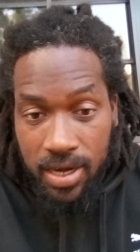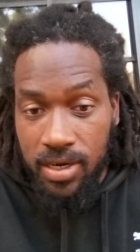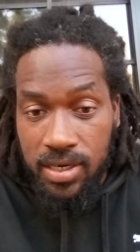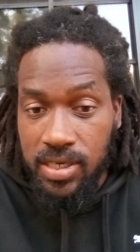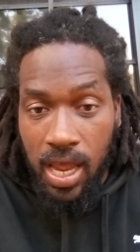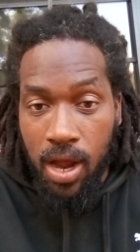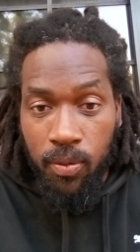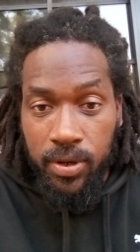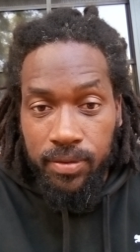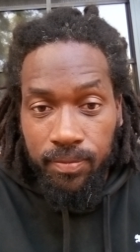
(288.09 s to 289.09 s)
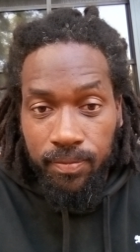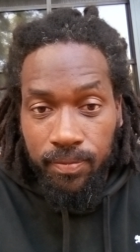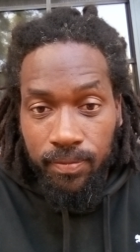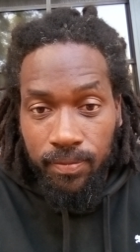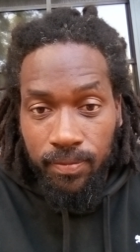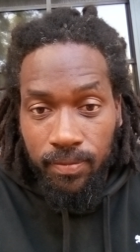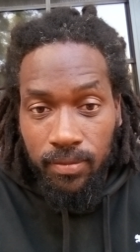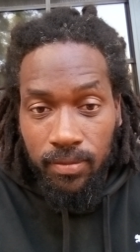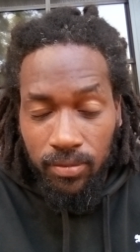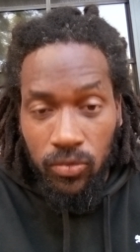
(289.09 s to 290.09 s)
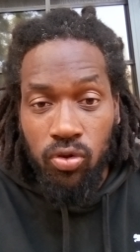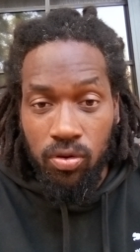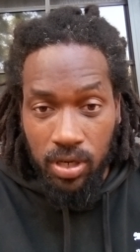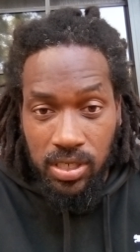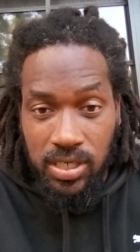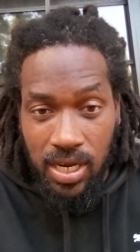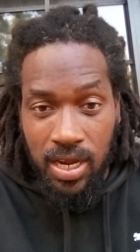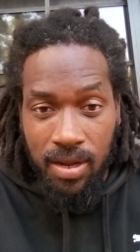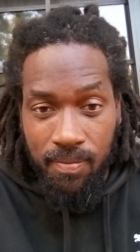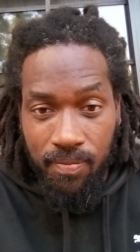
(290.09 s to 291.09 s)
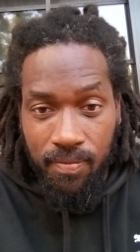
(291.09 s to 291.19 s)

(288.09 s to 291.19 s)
in this hour. Do you understand?